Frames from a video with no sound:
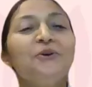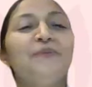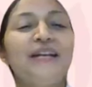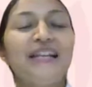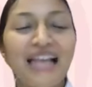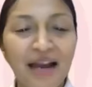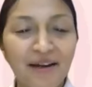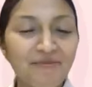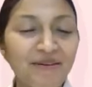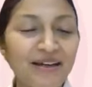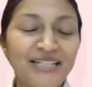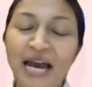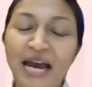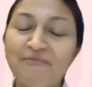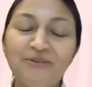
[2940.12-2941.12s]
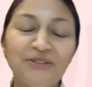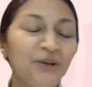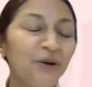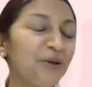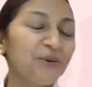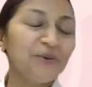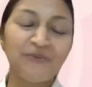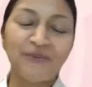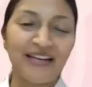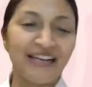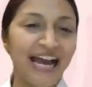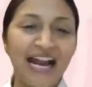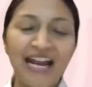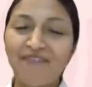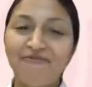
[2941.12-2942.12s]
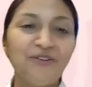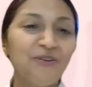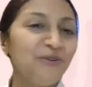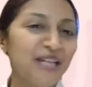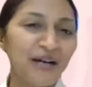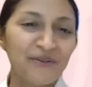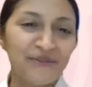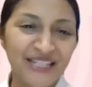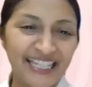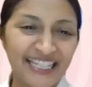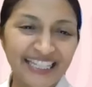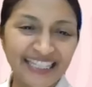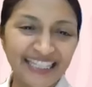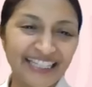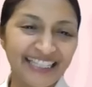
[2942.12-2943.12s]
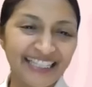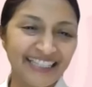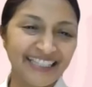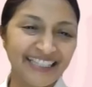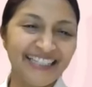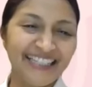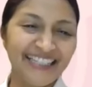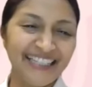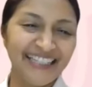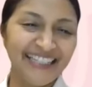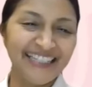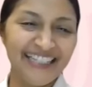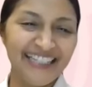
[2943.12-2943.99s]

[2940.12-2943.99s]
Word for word: well, will, Ahmed. I'm sure you will. I have no doubt. All